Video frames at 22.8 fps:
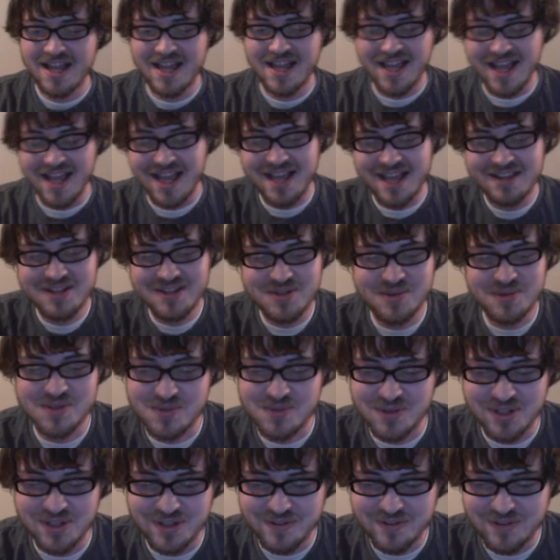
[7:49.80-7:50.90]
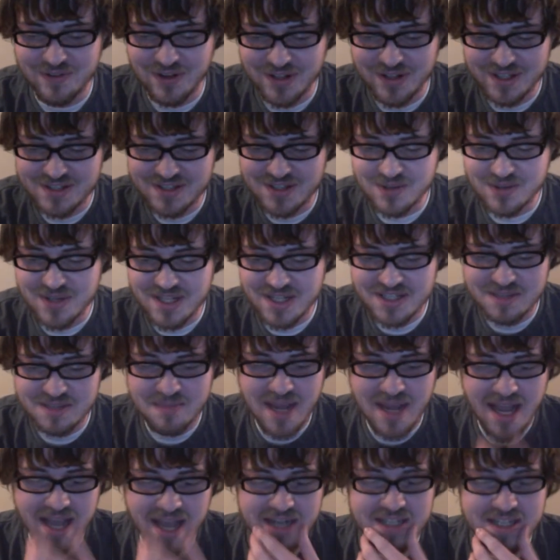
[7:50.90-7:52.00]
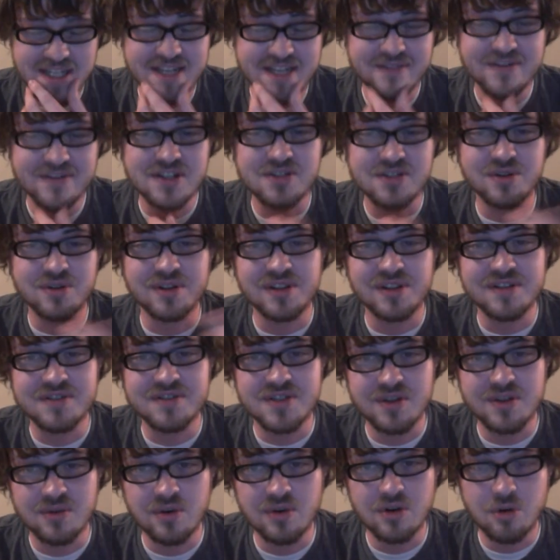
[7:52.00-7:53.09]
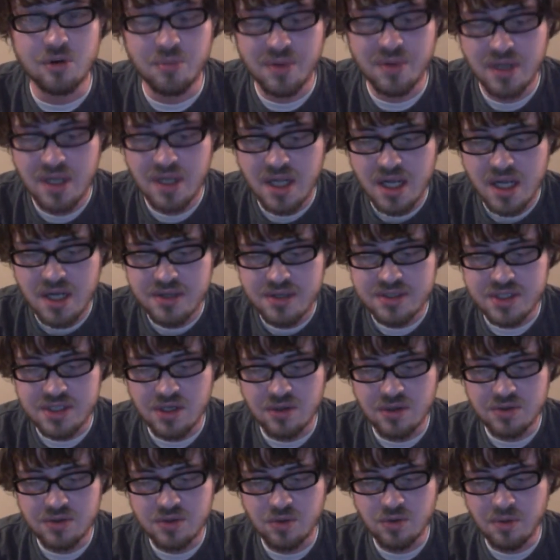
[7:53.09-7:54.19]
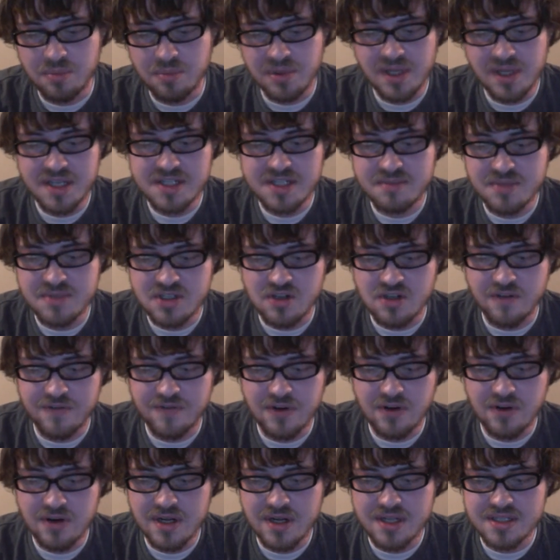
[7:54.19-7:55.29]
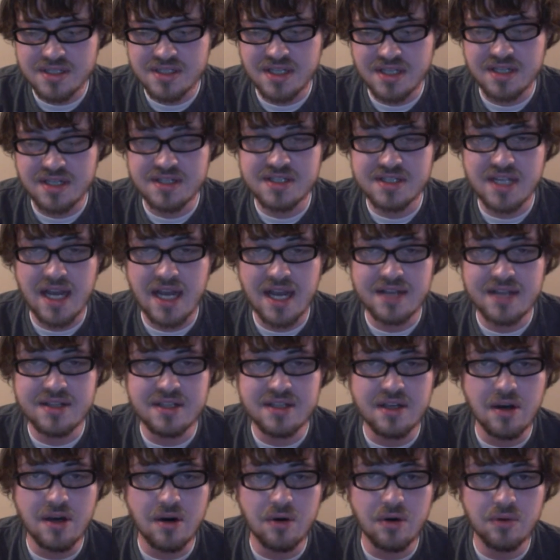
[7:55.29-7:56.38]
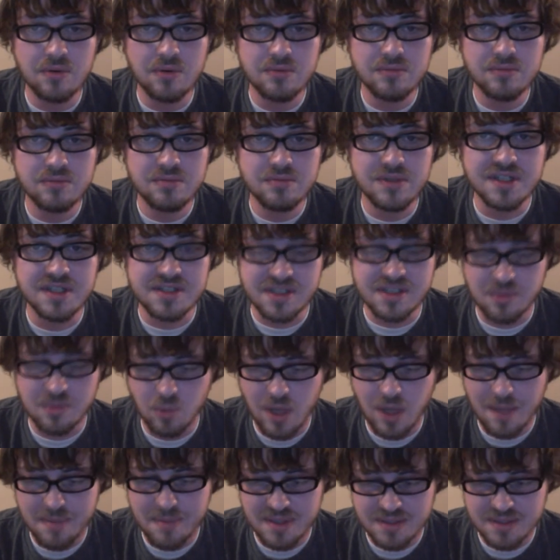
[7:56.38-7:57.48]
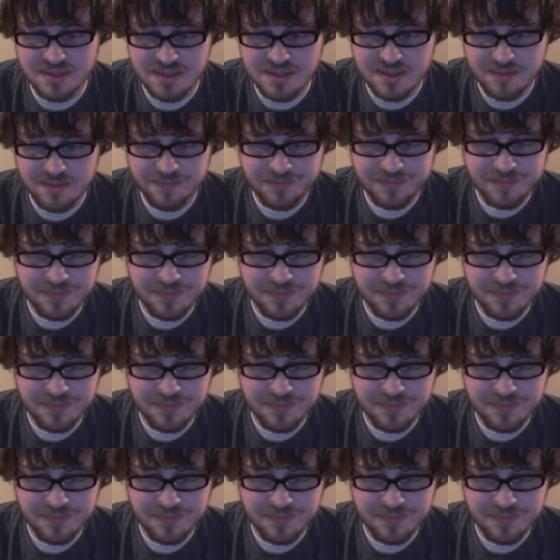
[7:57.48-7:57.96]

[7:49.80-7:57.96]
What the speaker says: And this was really funny. So he gets mad, and he eventually leaves the group. So to replace Mr. Furious, they decide to go get some weapons.